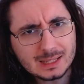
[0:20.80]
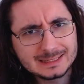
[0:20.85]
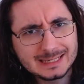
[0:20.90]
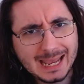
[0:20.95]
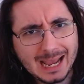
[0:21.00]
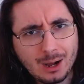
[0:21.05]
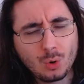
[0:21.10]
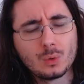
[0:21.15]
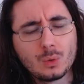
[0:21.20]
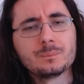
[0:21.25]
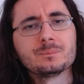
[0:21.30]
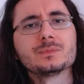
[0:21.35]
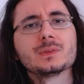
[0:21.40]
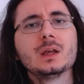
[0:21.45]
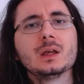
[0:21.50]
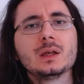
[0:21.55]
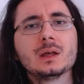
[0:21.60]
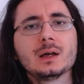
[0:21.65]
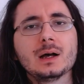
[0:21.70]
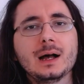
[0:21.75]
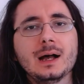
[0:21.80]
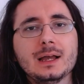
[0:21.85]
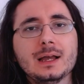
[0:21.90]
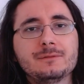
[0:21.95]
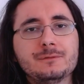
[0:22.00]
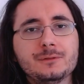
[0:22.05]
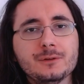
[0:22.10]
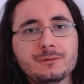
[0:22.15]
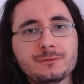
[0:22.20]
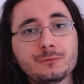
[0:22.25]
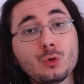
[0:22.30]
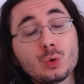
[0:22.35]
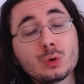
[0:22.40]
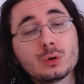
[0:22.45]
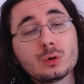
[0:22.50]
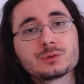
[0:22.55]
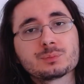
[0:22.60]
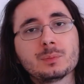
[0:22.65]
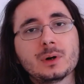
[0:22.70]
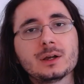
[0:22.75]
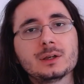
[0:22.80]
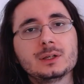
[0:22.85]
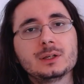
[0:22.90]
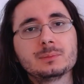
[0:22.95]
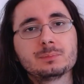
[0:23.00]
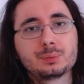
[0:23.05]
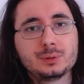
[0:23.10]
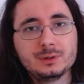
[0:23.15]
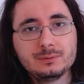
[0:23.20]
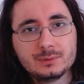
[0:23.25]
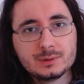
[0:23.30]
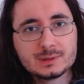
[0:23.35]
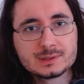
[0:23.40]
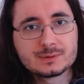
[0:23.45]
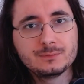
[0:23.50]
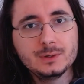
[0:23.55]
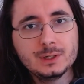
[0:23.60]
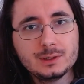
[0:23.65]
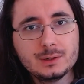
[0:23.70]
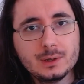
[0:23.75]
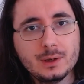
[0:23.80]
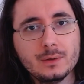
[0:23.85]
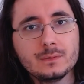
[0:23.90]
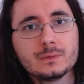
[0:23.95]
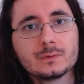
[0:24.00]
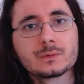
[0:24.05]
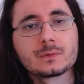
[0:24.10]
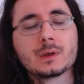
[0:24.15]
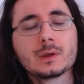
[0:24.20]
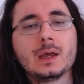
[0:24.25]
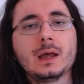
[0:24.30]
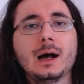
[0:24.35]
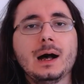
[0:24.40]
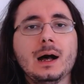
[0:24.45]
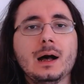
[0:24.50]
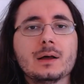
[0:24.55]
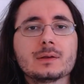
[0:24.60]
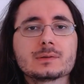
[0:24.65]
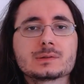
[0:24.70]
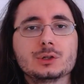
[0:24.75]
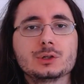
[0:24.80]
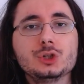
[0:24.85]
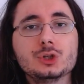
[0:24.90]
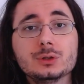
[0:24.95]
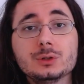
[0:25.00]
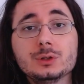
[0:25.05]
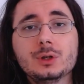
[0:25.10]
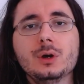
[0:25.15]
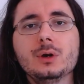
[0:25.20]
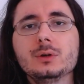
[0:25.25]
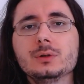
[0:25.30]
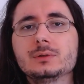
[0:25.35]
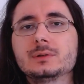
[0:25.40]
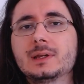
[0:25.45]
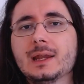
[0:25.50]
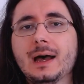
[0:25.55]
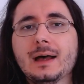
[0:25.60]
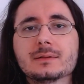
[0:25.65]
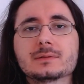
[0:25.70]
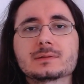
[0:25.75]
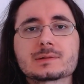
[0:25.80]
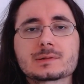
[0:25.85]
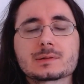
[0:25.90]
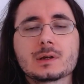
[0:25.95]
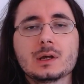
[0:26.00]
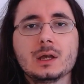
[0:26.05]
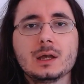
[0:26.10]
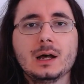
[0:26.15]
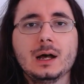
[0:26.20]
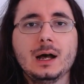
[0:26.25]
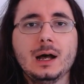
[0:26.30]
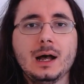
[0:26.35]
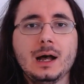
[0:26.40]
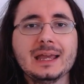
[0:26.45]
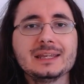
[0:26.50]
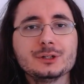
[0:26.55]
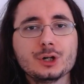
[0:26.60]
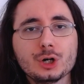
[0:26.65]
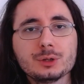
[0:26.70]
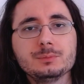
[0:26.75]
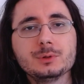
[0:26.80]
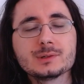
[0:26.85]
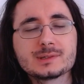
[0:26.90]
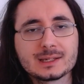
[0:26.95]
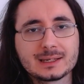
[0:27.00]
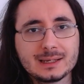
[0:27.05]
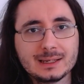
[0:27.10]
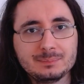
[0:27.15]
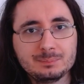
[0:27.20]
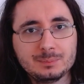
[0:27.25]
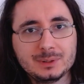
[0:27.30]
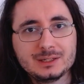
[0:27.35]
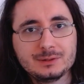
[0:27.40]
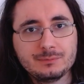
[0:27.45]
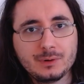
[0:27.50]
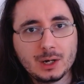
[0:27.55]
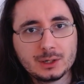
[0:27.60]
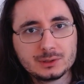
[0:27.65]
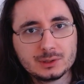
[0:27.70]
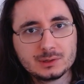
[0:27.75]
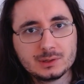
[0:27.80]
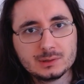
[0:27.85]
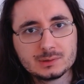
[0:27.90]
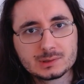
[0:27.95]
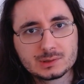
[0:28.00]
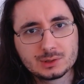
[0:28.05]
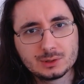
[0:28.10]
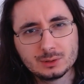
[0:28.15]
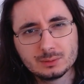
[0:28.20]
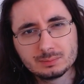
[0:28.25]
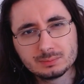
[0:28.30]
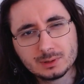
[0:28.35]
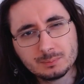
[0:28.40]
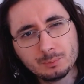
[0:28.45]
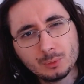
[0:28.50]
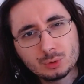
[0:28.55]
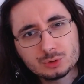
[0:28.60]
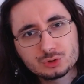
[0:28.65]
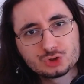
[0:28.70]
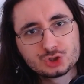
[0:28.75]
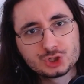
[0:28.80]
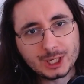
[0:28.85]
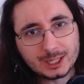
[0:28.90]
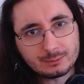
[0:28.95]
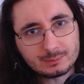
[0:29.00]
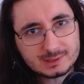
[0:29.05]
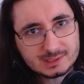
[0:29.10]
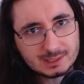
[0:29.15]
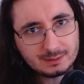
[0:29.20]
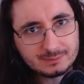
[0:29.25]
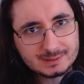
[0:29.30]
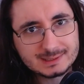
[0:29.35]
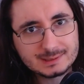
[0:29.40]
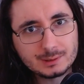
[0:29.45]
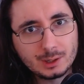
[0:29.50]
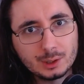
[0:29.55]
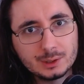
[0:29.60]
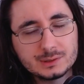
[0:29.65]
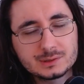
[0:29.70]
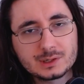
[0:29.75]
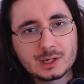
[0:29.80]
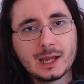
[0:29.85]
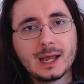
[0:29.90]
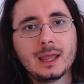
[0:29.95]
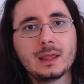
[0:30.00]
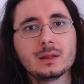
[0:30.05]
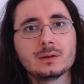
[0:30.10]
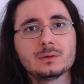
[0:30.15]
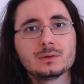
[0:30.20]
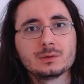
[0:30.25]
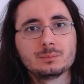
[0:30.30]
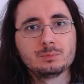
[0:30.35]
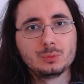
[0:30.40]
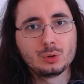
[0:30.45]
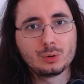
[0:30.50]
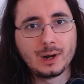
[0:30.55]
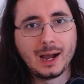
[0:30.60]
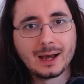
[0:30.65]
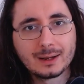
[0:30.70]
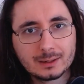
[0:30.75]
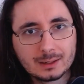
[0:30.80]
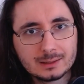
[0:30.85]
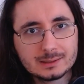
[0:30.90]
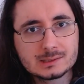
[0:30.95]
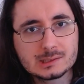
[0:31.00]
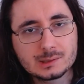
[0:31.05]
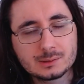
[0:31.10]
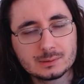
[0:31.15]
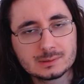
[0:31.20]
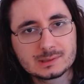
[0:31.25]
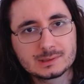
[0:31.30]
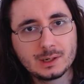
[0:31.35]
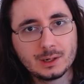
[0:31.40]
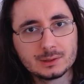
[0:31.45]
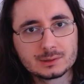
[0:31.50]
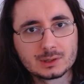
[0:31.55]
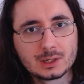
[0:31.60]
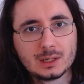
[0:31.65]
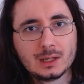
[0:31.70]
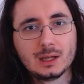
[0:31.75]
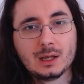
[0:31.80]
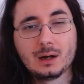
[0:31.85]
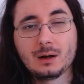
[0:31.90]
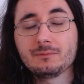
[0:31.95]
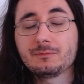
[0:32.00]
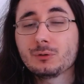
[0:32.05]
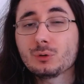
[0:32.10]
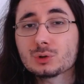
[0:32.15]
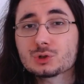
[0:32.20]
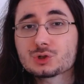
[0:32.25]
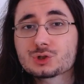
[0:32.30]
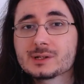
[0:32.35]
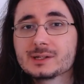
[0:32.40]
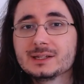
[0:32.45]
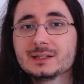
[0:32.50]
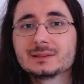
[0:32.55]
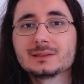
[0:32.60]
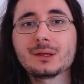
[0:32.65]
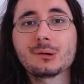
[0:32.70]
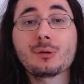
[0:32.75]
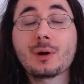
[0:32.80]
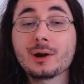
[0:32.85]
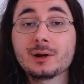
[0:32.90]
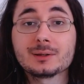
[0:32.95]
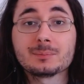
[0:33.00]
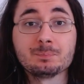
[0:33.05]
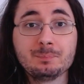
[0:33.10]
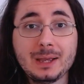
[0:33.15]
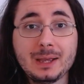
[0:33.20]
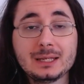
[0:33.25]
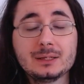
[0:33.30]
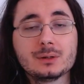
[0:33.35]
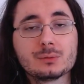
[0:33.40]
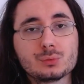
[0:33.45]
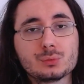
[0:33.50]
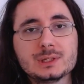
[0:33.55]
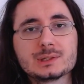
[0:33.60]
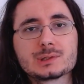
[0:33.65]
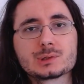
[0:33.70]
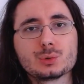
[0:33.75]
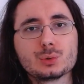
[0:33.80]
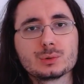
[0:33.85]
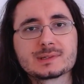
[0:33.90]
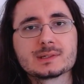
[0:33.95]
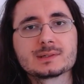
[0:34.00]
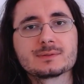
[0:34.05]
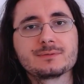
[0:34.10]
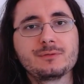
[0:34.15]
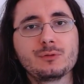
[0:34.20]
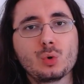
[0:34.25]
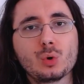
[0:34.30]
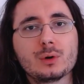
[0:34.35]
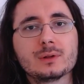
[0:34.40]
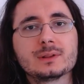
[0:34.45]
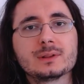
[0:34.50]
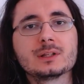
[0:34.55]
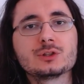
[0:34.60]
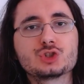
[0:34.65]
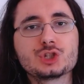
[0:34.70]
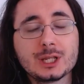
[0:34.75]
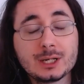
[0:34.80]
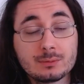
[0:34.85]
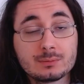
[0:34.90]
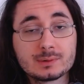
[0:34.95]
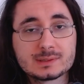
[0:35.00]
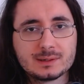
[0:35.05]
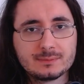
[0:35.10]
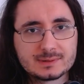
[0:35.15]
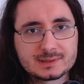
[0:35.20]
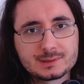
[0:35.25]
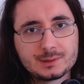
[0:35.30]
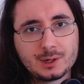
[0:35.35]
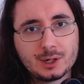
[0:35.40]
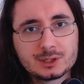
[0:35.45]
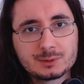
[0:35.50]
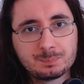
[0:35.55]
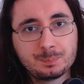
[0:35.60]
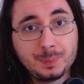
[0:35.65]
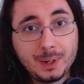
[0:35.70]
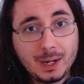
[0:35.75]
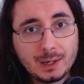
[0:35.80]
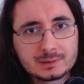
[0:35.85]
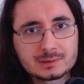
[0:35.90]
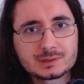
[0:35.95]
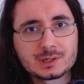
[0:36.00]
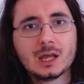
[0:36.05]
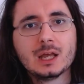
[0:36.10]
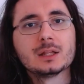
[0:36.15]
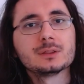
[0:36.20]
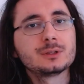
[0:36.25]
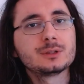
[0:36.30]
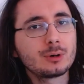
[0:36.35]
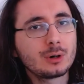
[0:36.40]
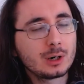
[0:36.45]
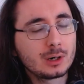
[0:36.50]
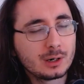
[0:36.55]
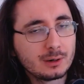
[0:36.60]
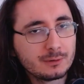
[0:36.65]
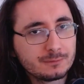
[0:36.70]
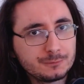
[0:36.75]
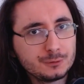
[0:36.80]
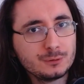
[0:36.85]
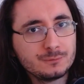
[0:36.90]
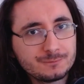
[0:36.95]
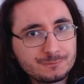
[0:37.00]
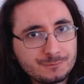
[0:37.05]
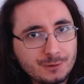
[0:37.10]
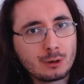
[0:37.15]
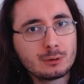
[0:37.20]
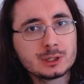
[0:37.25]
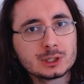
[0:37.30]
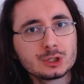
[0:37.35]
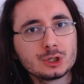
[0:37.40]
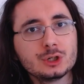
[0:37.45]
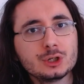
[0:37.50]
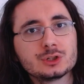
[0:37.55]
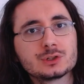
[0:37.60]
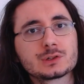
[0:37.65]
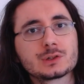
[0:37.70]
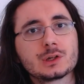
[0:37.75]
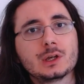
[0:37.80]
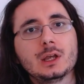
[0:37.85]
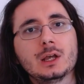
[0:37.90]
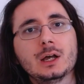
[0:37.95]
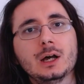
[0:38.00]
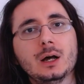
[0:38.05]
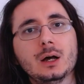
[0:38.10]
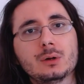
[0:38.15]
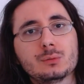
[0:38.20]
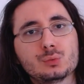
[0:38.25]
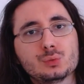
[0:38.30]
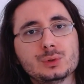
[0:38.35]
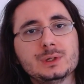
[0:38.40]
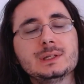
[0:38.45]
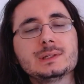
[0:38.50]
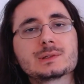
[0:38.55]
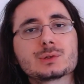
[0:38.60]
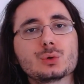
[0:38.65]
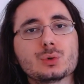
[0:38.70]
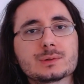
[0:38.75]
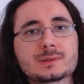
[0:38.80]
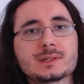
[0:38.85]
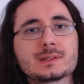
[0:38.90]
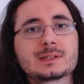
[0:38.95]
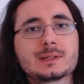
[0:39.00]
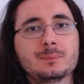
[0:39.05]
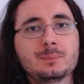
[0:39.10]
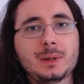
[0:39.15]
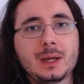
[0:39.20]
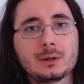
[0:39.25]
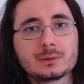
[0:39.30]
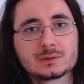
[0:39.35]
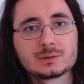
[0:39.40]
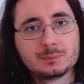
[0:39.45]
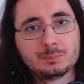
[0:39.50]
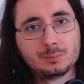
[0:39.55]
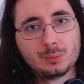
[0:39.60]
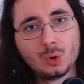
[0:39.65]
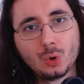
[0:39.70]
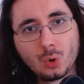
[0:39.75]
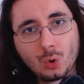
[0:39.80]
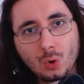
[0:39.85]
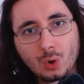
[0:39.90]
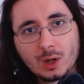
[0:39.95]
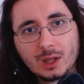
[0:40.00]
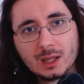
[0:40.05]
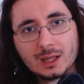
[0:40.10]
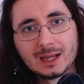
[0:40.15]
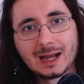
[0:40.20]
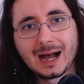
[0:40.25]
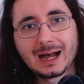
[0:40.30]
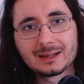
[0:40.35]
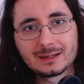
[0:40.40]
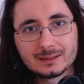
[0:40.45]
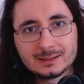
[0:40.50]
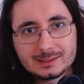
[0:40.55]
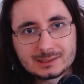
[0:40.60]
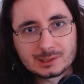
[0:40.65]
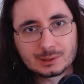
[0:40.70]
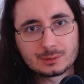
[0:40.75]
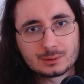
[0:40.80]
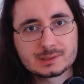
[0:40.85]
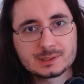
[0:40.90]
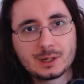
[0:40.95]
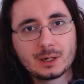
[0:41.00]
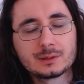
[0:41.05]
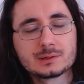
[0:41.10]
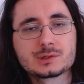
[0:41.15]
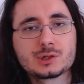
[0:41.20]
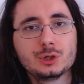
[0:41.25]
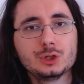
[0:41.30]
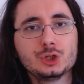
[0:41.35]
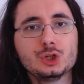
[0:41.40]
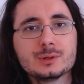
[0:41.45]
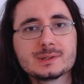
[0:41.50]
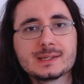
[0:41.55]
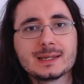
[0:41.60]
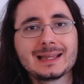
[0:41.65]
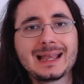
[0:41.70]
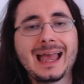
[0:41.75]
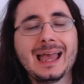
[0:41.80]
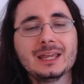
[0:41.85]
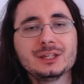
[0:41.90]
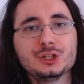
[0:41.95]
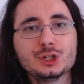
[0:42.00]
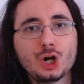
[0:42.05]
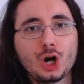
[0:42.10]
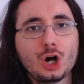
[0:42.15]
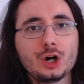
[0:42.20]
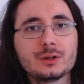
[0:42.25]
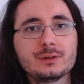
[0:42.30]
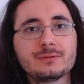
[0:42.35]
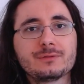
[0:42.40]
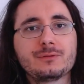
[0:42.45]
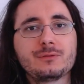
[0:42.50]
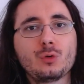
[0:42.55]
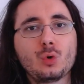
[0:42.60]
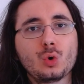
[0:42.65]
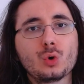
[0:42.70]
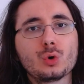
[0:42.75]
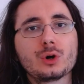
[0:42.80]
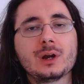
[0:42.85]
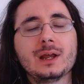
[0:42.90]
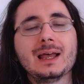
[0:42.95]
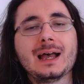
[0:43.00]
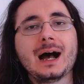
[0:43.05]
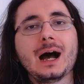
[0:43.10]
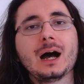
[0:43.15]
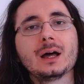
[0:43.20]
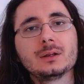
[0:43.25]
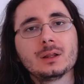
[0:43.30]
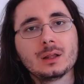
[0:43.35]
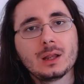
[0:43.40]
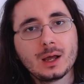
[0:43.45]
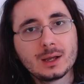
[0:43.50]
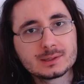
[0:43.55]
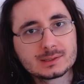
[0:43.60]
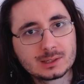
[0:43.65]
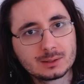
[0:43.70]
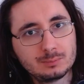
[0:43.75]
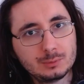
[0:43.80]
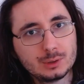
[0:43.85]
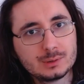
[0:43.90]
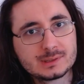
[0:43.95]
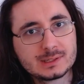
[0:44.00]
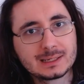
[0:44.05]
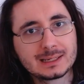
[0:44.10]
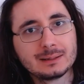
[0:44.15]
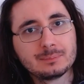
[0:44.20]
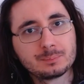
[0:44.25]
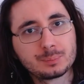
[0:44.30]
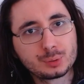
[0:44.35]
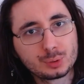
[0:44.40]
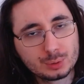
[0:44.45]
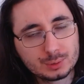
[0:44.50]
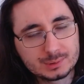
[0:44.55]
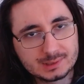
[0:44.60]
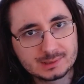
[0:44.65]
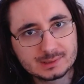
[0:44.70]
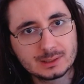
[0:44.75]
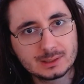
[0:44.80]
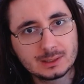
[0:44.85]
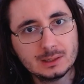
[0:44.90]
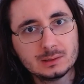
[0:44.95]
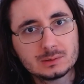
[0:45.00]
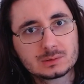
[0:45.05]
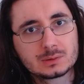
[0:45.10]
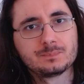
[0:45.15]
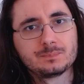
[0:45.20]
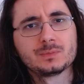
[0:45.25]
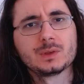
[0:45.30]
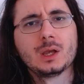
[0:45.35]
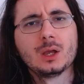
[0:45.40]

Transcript: Now, uh, if you followed my previous videos, uh, so you know that uh, AI music can be divided into the more generative side and the more analytical side. Unfortunately, there aren't many resources for the generative side, but there are a few very good uh, resources about the more analytical side. So using AI for analyzing music and processing it.